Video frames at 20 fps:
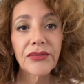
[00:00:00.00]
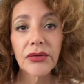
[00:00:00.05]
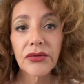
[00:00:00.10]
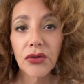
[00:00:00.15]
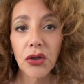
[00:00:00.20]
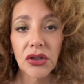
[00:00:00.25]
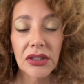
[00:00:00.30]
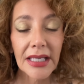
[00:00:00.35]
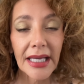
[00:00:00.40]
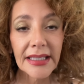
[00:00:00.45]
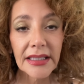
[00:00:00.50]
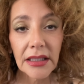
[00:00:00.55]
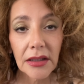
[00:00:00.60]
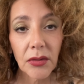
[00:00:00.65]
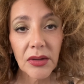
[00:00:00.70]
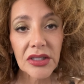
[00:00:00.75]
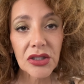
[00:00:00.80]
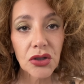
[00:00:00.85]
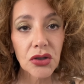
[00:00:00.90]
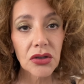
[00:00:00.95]
you've got any
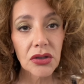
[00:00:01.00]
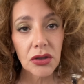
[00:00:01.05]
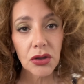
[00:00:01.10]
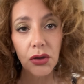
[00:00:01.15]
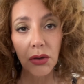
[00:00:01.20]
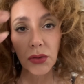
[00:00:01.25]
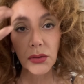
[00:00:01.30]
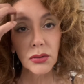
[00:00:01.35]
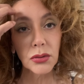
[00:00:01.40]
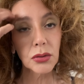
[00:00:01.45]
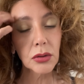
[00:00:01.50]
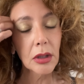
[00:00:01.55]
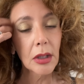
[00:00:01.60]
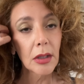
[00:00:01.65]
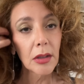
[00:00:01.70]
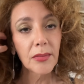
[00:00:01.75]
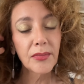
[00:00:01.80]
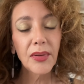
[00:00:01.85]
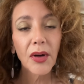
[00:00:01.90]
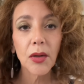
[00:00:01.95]
questions at all,
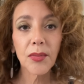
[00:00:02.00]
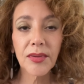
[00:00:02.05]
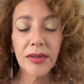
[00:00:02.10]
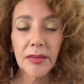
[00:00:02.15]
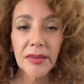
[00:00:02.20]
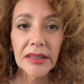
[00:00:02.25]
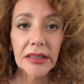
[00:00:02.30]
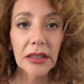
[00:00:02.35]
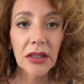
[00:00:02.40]
pop them in the